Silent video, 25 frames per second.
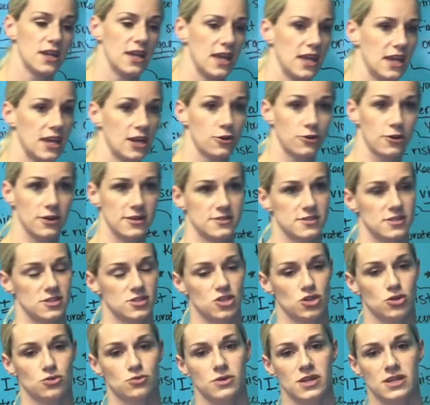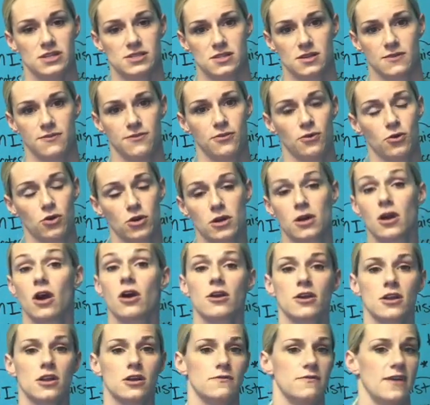It increases your risk for
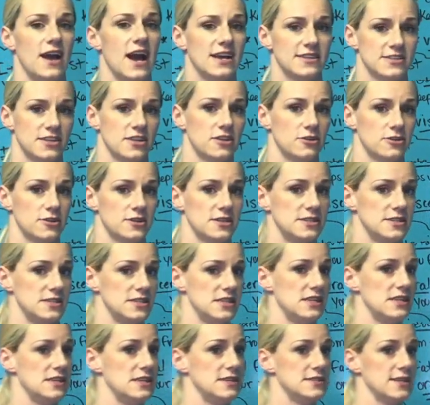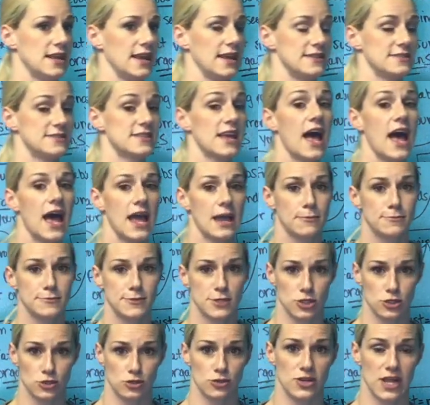cardiovascular disease and type
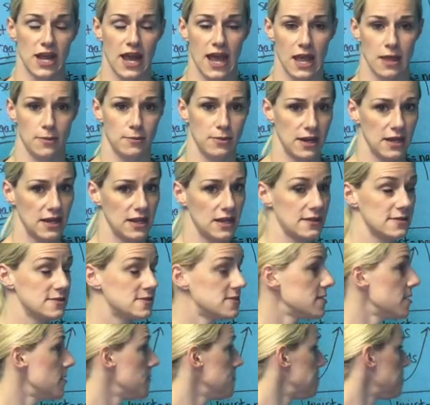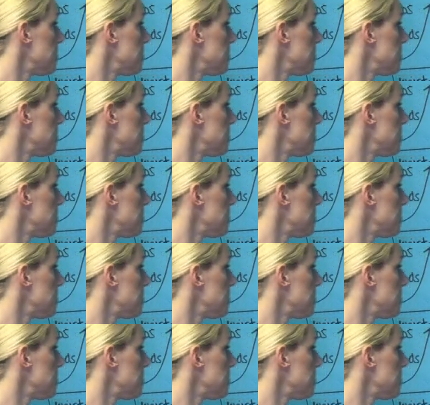2 diabetes.